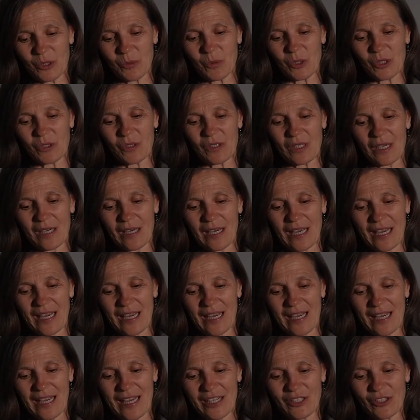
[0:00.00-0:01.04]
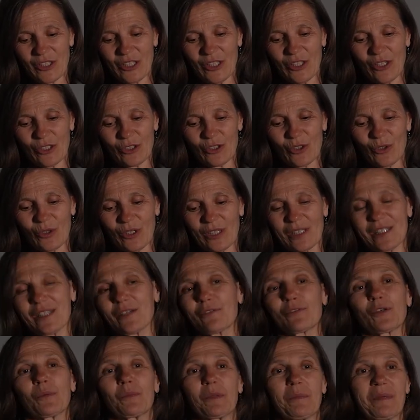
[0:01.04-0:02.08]
was actually not so
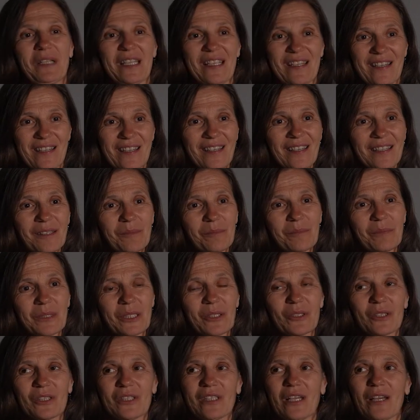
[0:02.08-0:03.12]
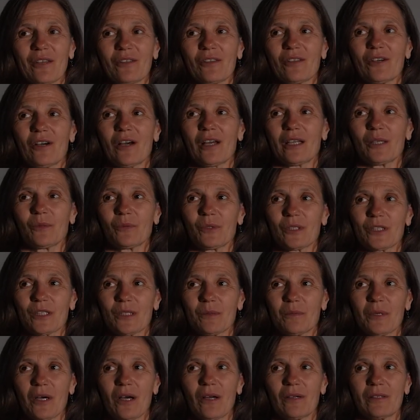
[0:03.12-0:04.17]
clear from the beginning, because I thought it was
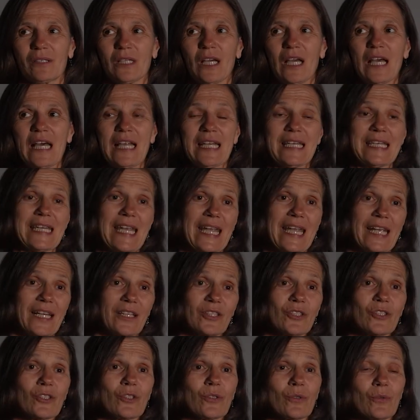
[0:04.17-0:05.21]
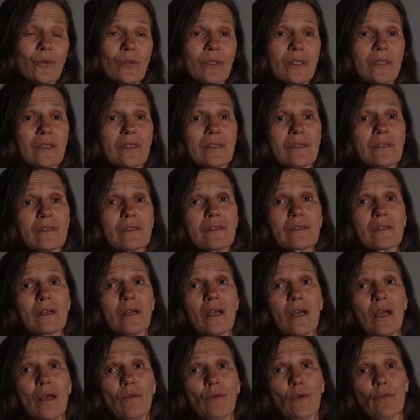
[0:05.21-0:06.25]
about dance students,
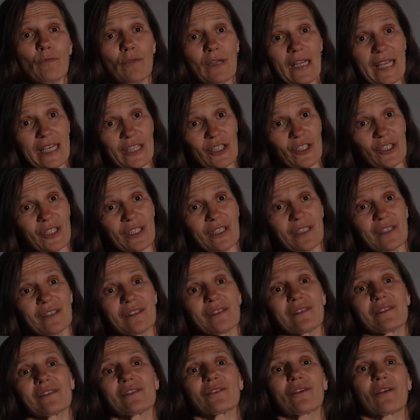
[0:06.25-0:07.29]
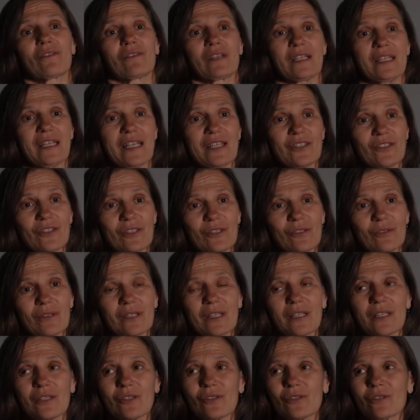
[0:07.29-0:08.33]
reflections on their dance
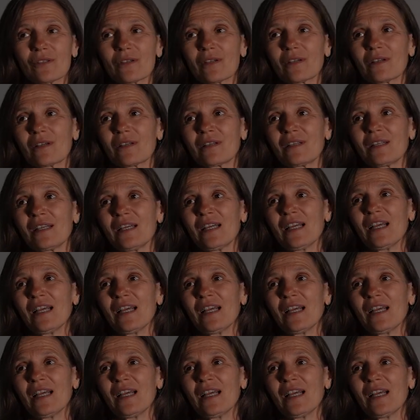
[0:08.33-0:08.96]
education.